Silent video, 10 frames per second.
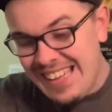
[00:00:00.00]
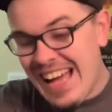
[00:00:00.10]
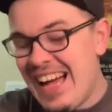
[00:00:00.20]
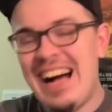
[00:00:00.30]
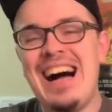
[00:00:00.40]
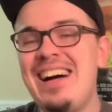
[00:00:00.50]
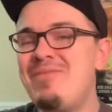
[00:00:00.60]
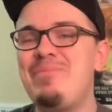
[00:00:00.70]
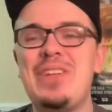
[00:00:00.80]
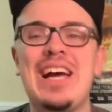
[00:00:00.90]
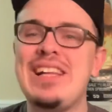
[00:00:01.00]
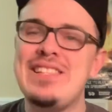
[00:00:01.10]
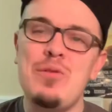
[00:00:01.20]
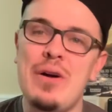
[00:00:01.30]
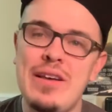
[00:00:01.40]
yeah, um, I can
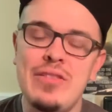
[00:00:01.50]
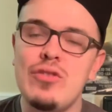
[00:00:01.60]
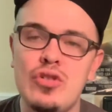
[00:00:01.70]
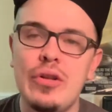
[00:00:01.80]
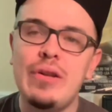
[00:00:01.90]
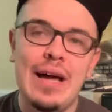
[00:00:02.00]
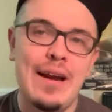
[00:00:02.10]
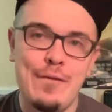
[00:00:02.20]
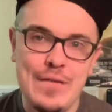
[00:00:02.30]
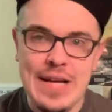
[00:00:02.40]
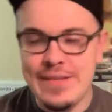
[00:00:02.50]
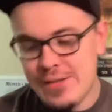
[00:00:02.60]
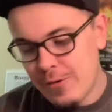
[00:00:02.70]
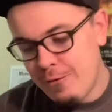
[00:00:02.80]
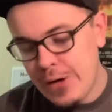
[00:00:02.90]
see why there's a lot of fans
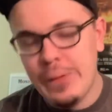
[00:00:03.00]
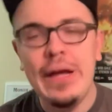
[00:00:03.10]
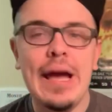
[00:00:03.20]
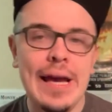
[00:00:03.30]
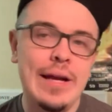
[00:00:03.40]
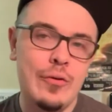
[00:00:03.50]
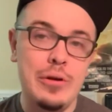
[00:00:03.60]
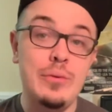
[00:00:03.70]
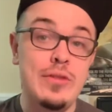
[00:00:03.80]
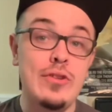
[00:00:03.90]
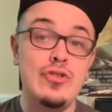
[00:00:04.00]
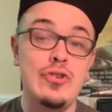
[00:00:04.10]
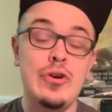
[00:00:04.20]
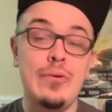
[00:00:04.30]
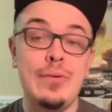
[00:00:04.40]
that are very angry with this
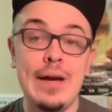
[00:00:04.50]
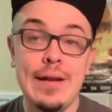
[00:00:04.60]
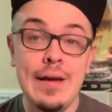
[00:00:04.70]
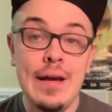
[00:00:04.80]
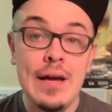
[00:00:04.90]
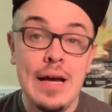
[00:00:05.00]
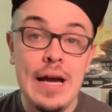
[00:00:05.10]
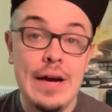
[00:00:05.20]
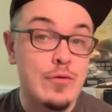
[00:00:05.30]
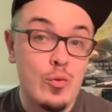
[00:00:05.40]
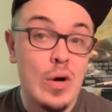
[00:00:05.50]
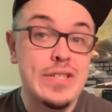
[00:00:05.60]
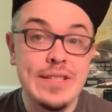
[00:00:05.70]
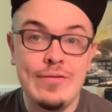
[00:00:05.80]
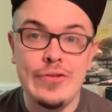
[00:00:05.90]
show, and after
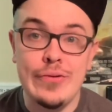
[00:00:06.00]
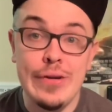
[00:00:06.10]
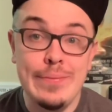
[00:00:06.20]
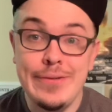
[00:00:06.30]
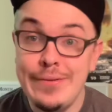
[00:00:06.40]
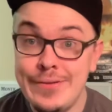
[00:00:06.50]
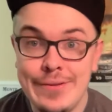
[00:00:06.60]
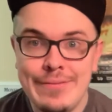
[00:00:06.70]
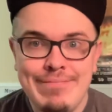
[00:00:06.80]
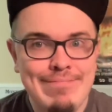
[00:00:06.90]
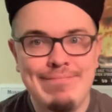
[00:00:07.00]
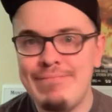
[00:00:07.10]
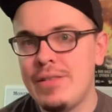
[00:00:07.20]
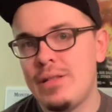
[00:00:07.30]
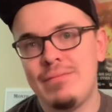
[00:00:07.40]
watching the first three episodes,
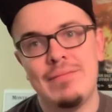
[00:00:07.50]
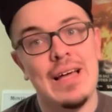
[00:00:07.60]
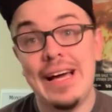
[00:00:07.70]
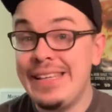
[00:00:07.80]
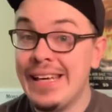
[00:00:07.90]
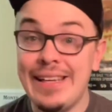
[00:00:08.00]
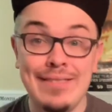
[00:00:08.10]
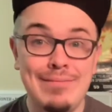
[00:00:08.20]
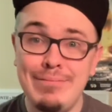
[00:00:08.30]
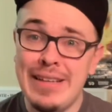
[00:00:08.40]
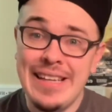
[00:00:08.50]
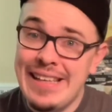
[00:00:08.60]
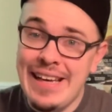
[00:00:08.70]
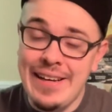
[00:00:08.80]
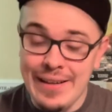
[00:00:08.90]
I get it. I
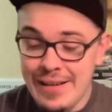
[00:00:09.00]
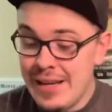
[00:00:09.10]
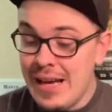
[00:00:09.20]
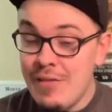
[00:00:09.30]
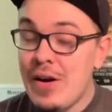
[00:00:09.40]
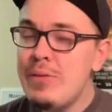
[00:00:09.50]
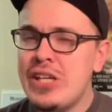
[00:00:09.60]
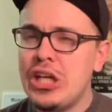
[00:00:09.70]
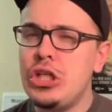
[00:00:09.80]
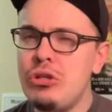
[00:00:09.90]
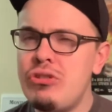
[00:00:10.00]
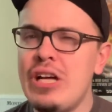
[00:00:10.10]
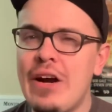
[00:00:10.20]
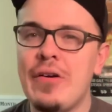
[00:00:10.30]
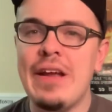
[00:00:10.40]
get it. If I was like a huge
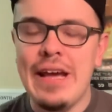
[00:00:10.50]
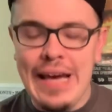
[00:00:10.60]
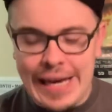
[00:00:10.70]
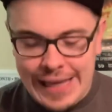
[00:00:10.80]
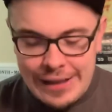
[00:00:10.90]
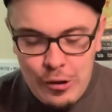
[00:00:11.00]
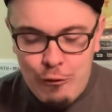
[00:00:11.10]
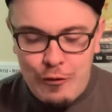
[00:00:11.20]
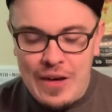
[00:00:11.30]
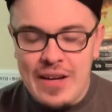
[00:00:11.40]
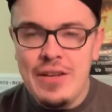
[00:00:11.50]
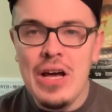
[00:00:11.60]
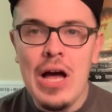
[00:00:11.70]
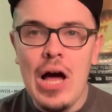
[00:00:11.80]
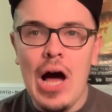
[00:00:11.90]
diehard Halo fan,
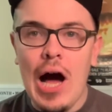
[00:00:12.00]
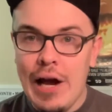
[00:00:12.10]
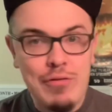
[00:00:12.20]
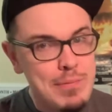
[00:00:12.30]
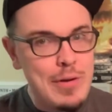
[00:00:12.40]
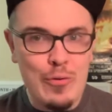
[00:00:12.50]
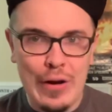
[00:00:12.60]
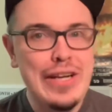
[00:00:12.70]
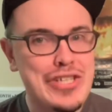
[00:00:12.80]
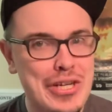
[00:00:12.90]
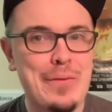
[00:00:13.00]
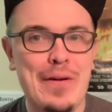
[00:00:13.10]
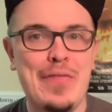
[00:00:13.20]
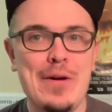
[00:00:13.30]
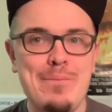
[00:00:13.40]
I would be raging
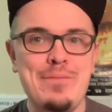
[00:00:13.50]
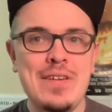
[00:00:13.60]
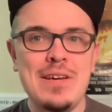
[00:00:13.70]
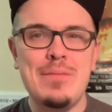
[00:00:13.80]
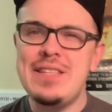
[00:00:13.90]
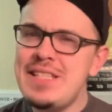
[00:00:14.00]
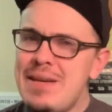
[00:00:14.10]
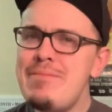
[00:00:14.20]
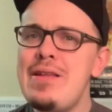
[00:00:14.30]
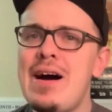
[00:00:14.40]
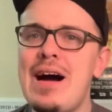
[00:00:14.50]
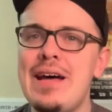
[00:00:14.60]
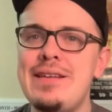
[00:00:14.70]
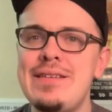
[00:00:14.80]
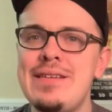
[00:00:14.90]
with them. But since I'm
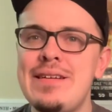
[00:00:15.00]
not,